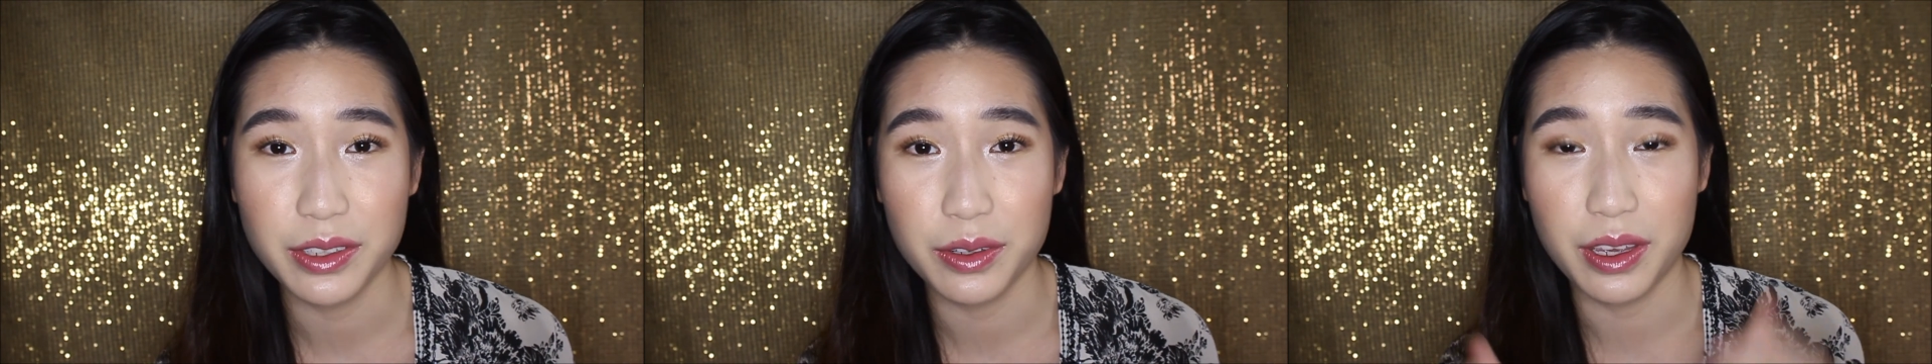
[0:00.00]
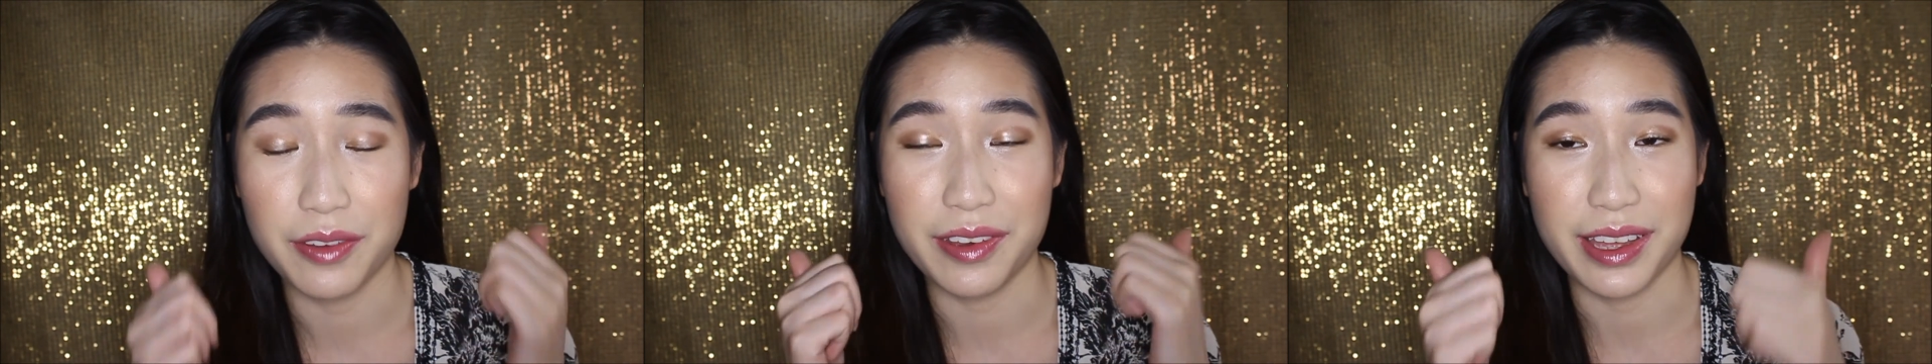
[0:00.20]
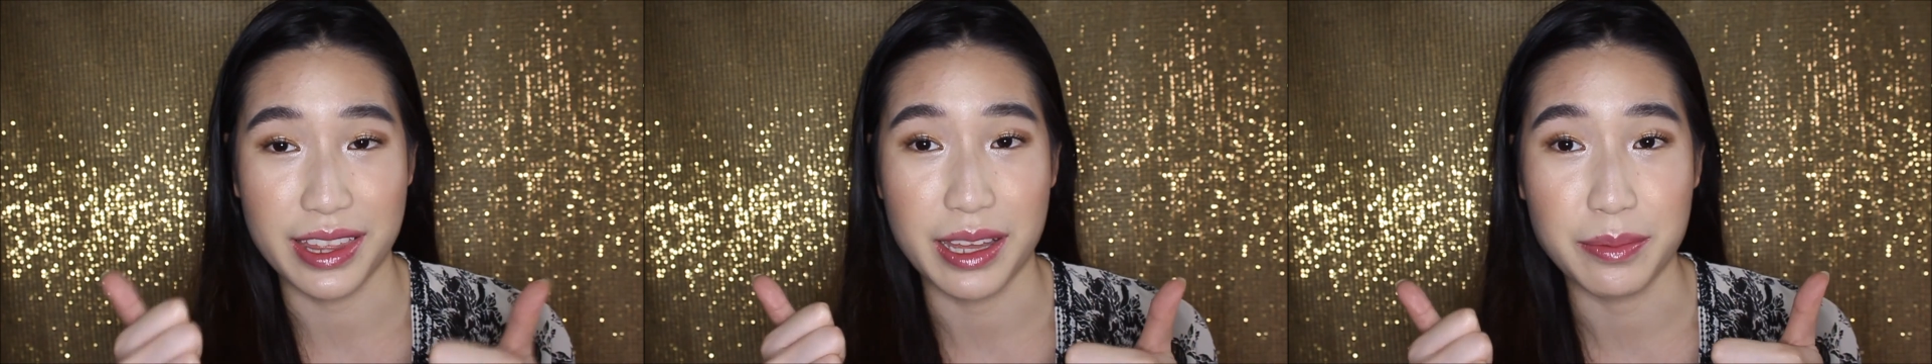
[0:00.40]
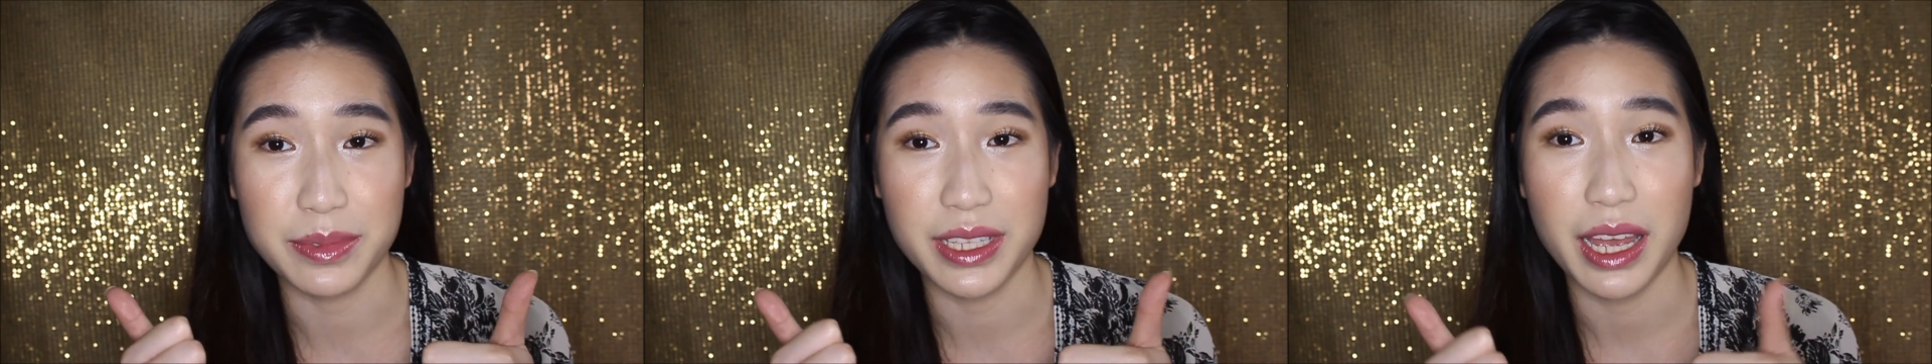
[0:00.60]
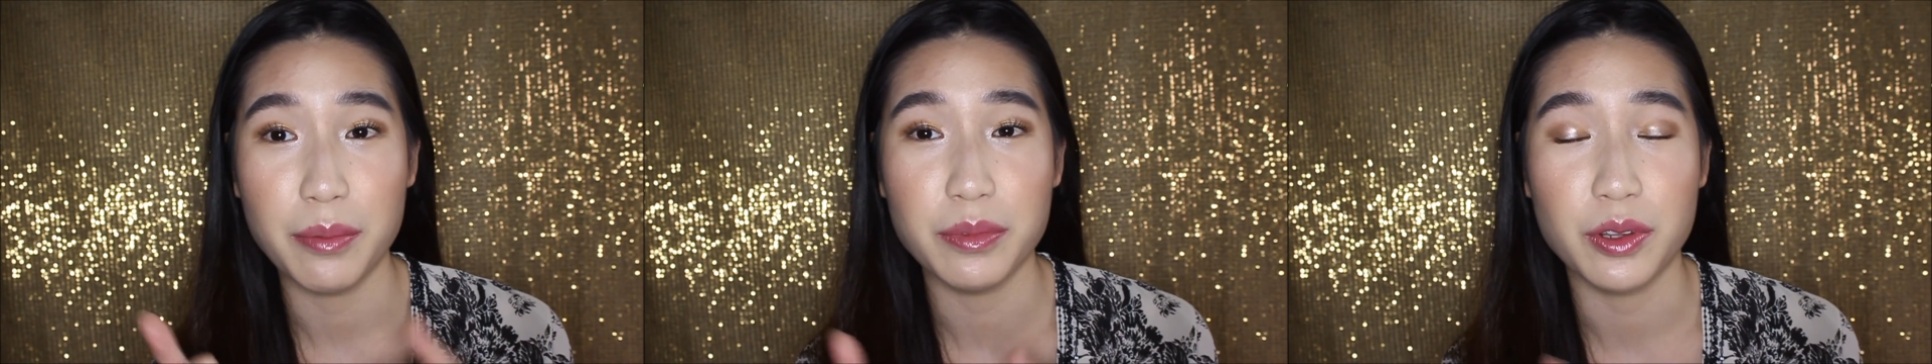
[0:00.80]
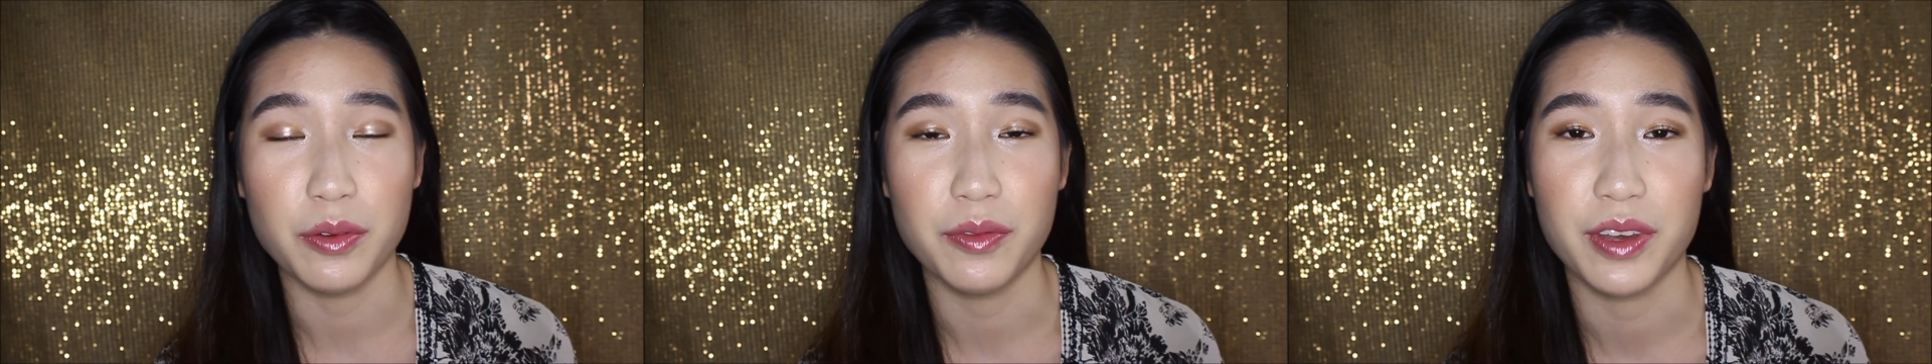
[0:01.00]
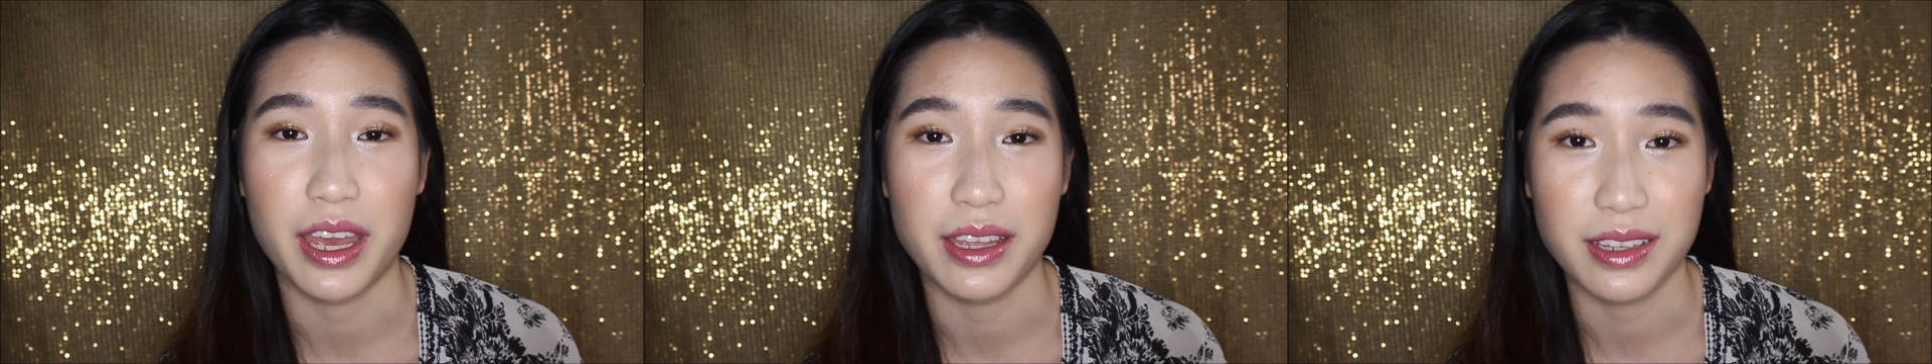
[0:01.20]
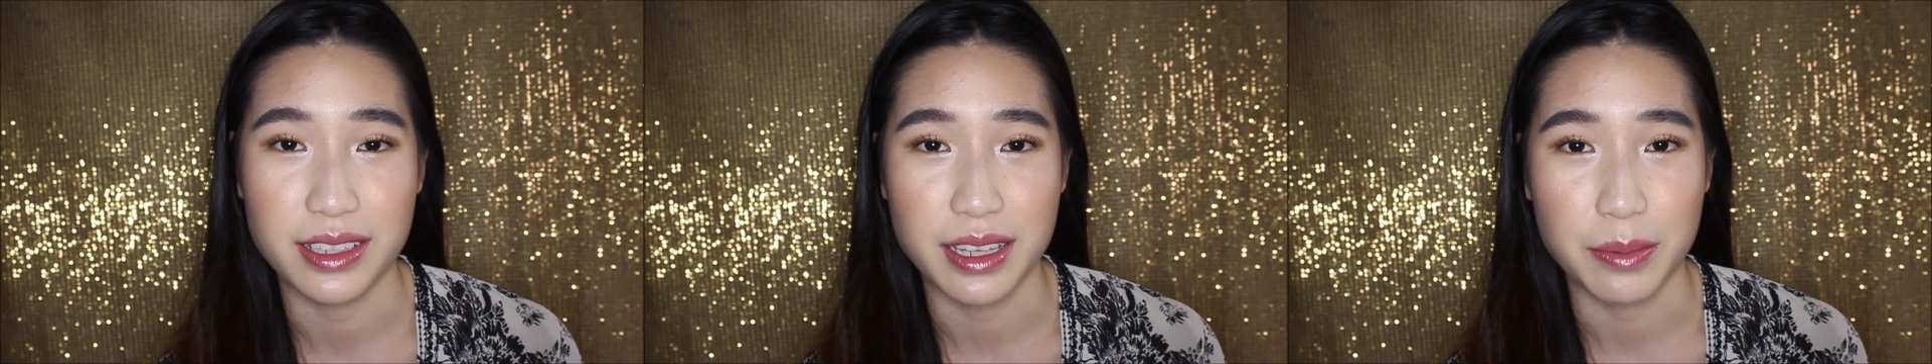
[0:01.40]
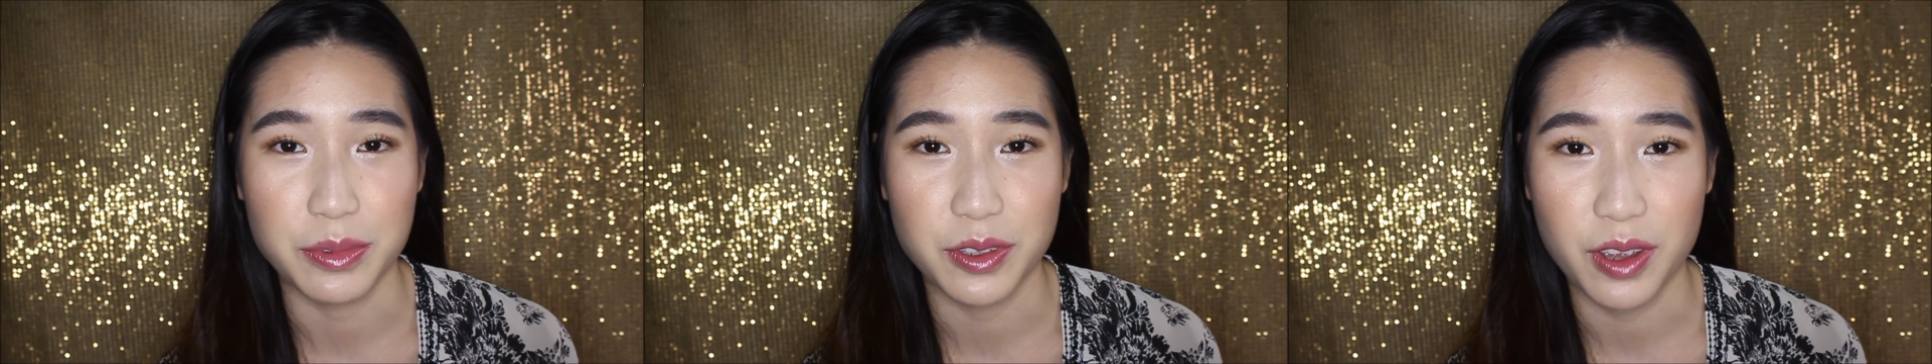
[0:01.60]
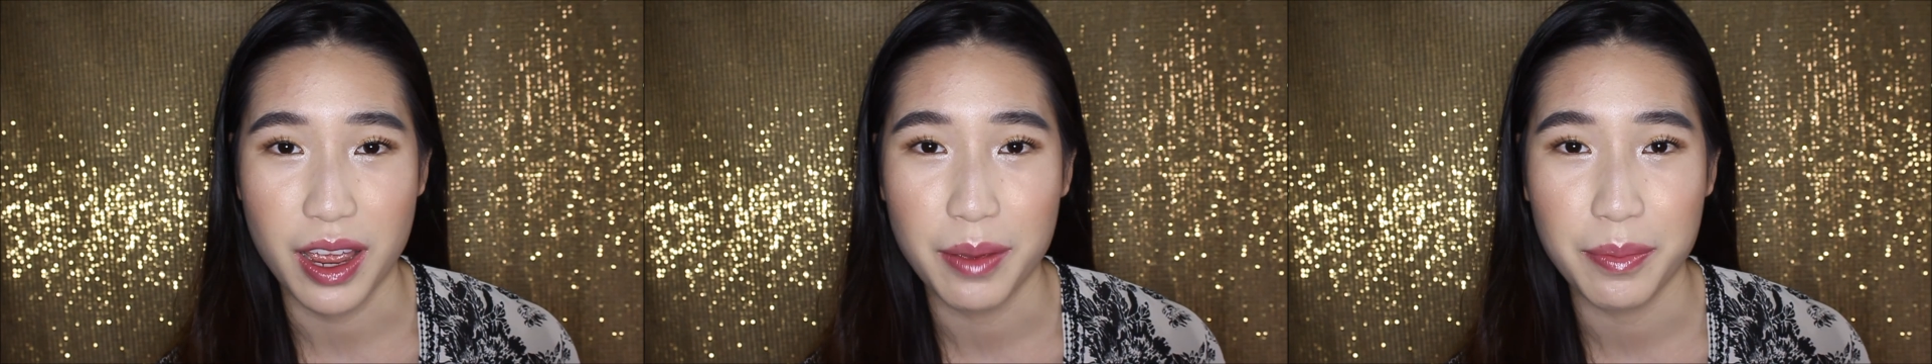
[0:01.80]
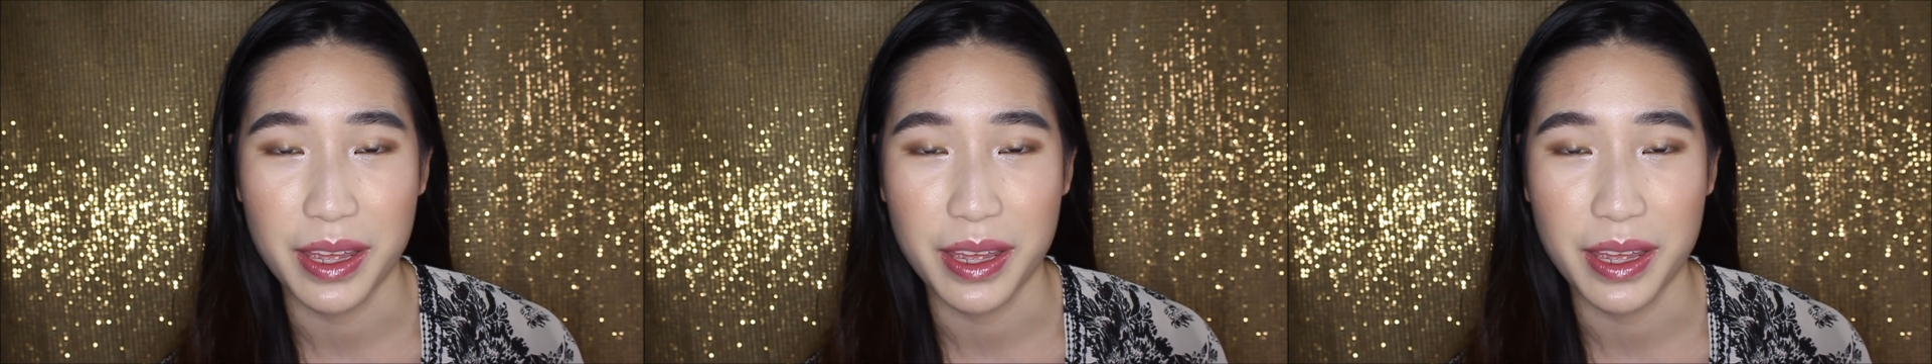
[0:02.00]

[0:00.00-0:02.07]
do give it a thumbs up, don't forget to subscribe,